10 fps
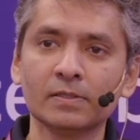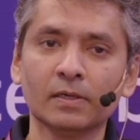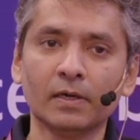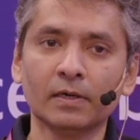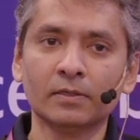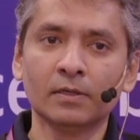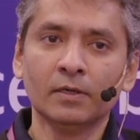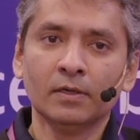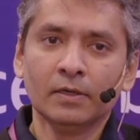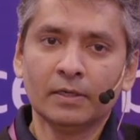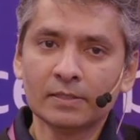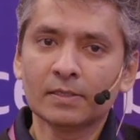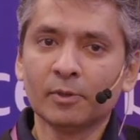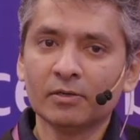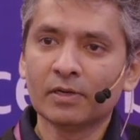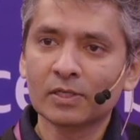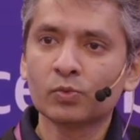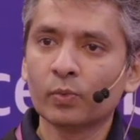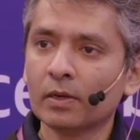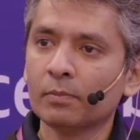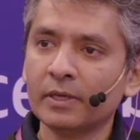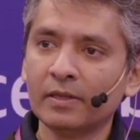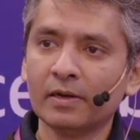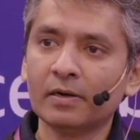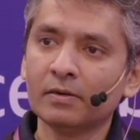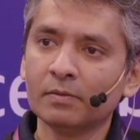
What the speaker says: And yes, I mean, text will be there,